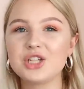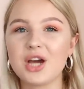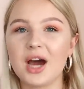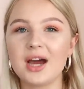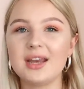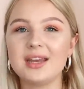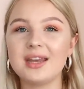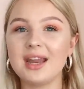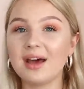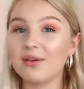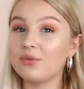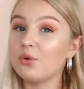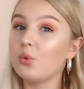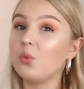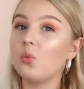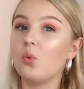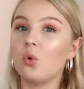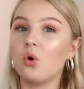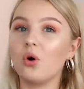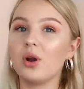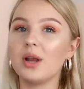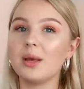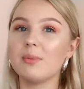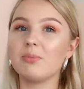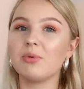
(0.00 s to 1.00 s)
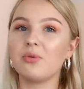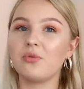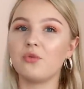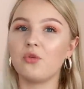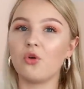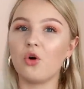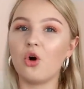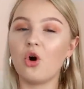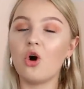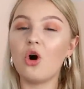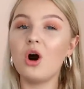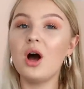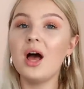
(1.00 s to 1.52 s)
I'd never worn it
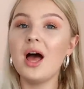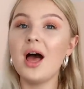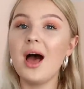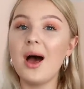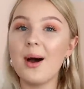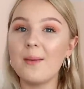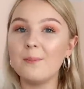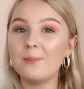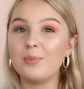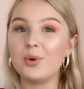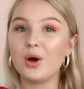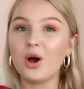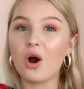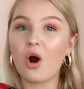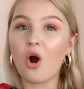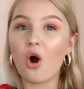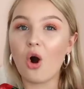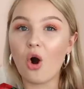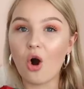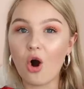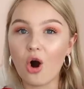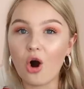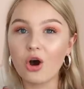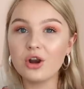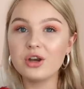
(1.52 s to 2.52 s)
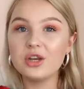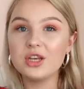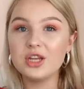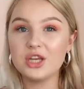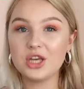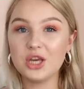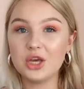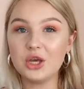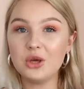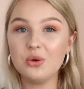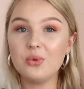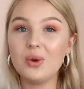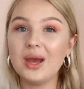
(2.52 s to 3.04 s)
before, but on
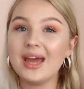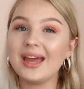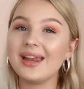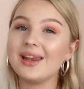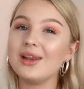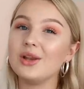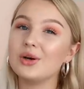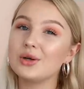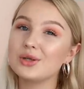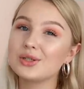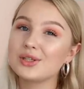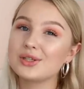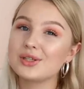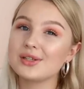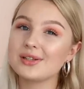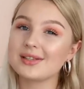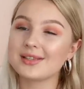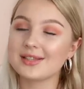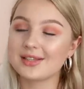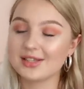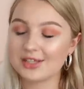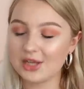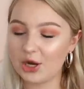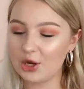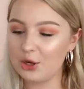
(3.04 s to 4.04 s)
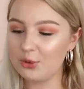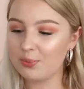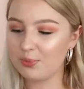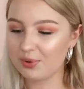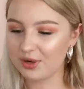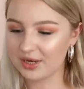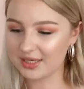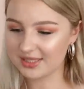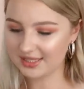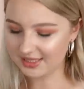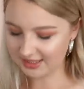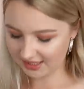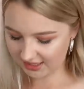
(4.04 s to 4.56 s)
you it looks so
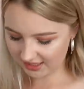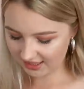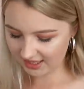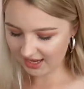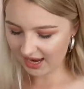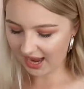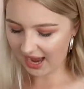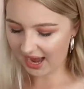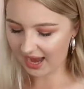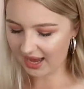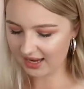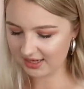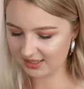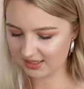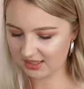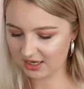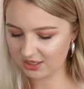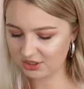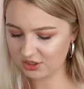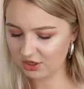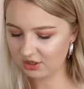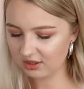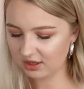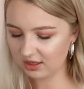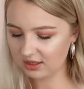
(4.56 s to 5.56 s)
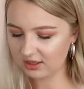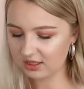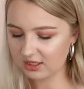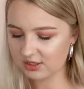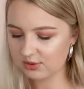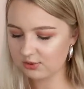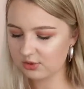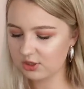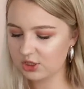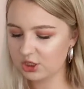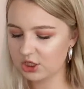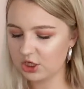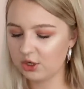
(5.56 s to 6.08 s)
pretty, and I don't think this
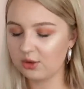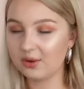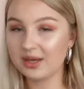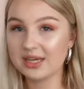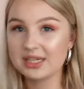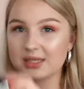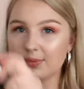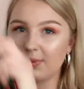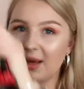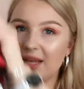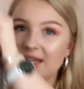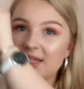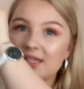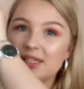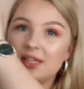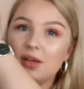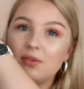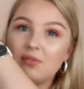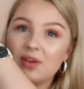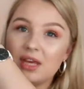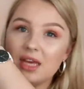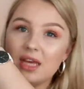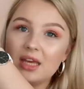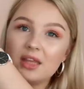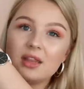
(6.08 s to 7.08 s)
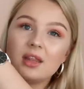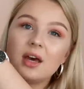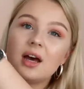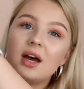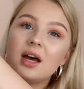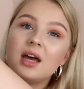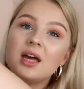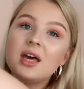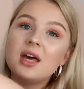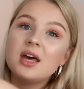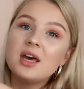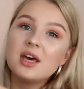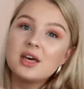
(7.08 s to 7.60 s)
was too expensive either.
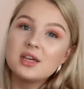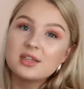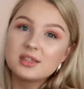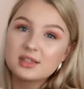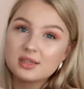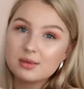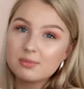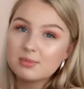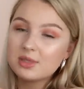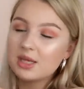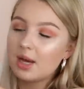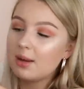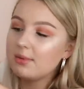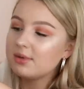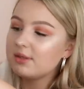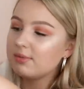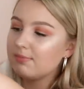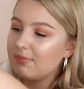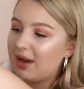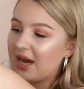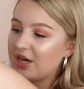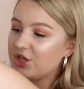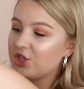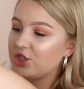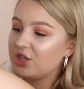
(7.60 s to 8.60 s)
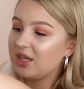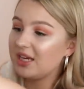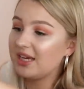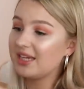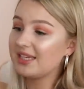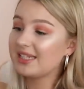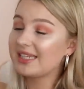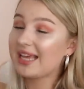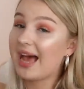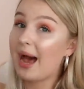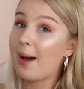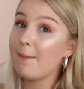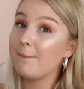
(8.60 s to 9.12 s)
Sometimes mesh
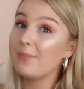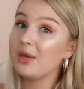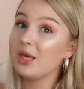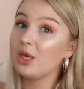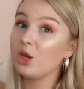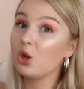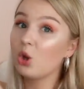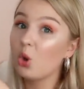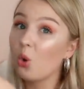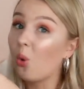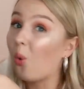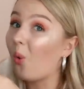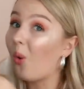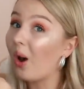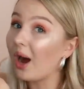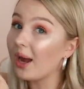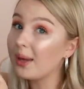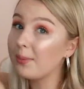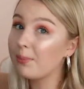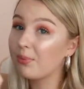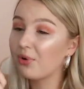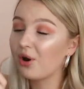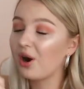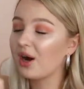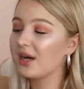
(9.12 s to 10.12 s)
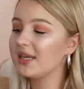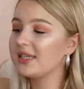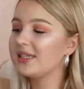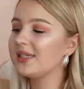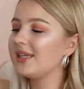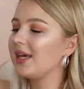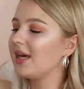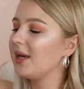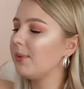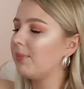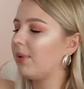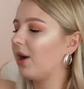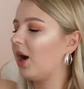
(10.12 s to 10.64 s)
things can be quite
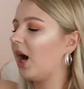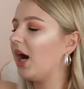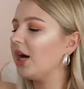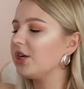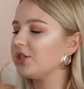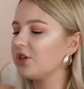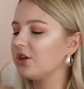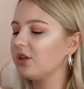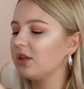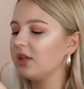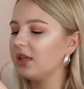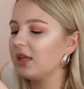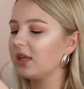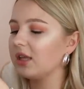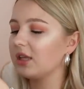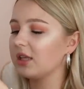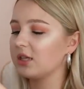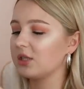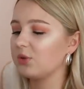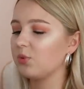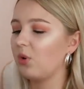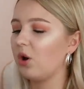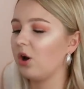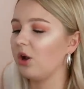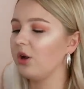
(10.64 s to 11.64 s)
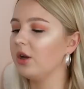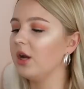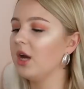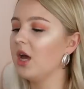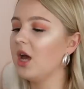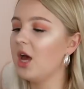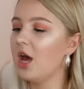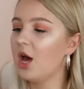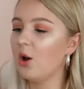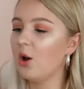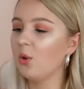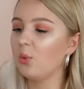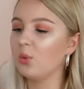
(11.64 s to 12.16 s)
pricey, but I don't think this one
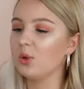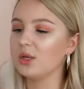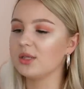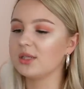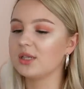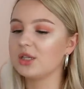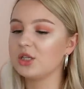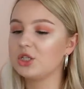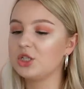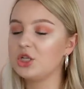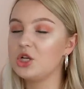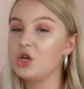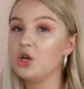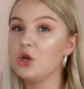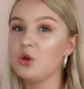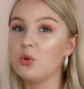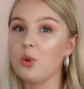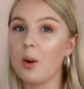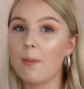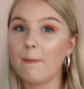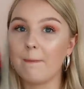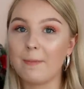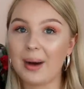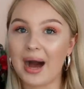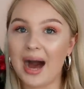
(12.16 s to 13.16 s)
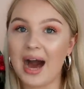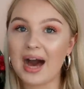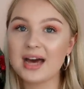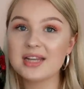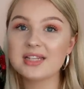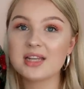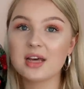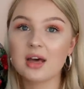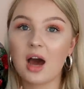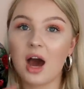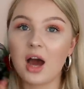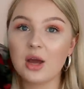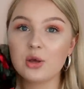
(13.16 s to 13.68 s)
was too bad.
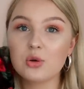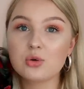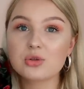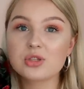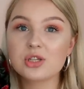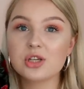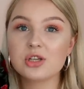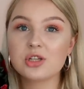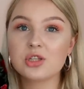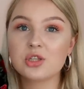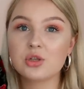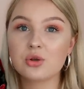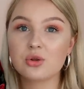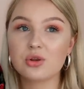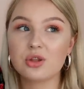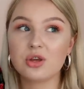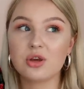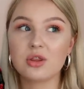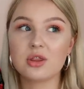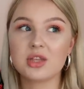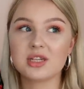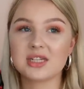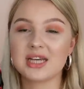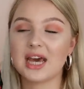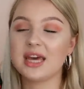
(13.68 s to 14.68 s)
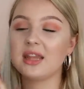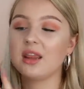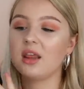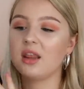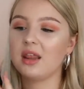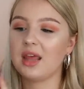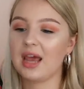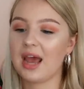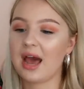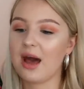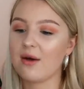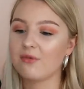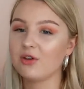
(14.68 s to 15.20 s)
I also saw the other day that
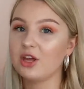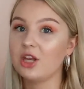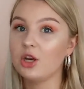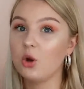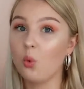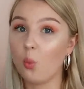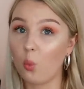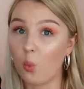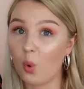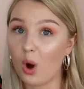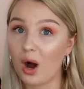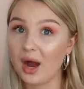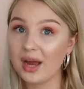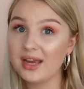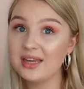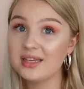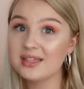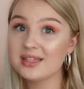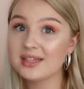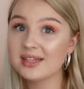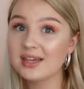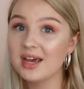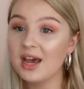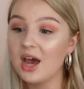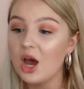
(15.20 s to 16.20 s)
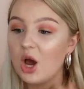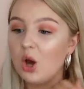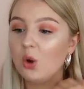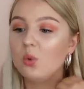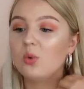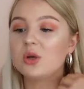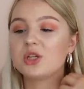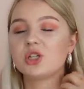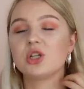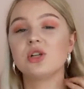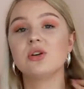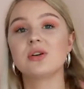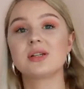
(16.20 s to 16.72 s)
they have it in a white,
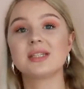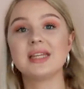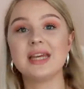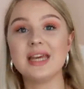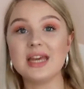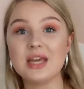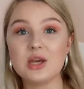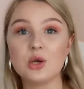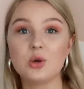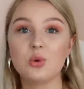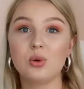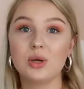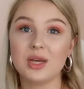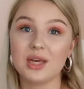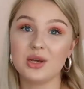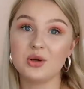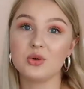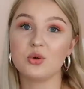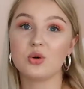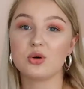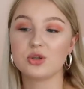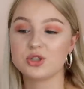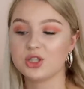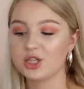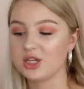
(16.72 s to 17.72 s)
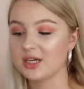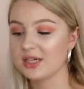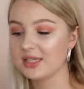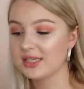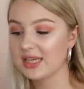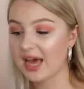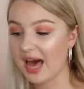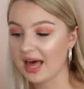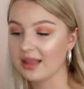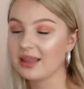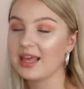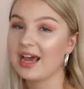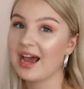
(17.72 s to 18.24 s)
which looks equally gorgeous,
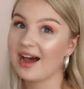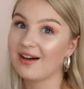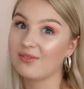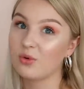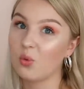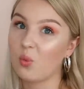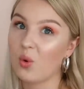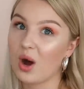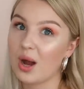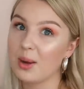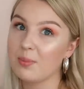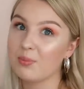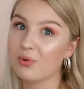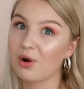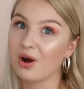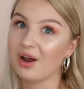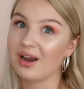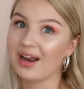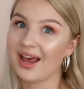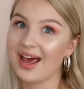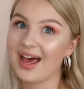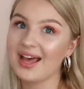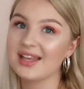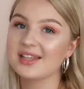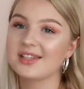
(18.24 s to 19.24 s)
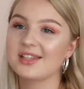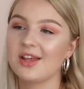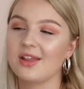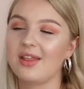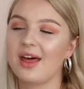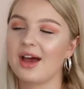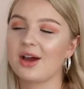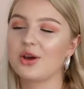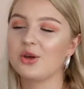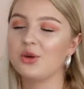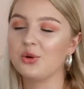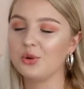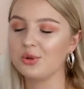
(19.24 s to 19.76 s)
and they have a white bralette, so
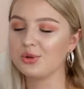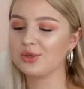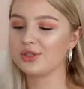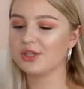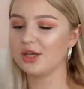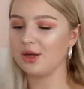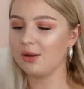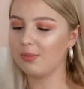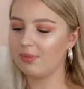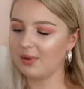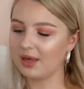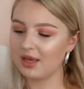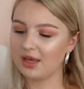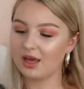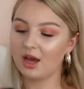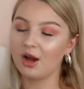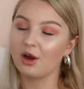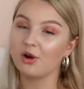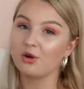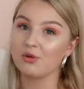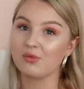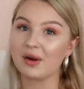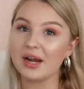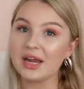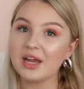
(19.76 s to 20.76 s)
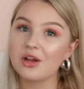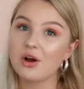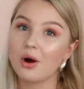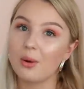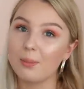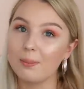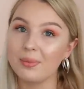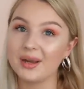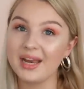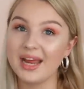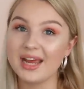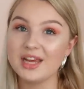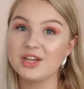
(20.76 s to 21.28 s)
that could also be a great
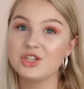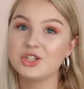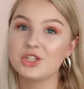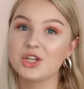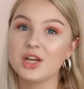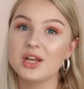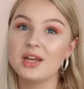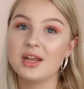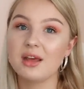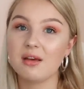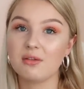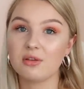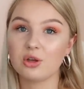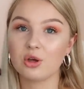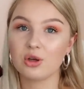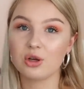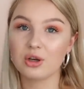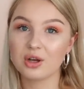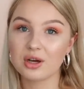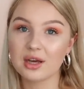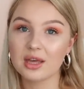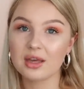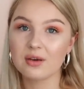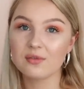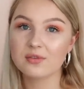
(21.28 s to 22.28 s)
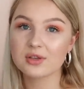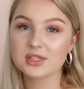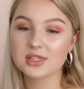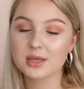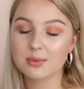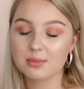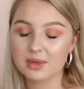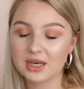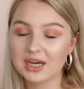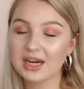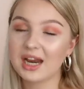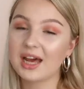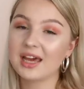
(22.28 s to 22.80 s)
combination if you're looking for
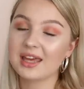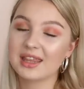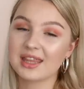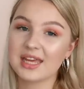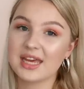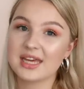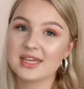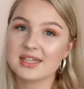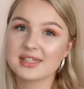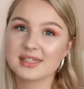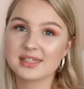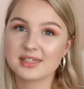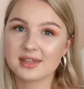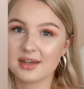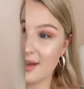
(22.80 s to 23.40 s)
something like this.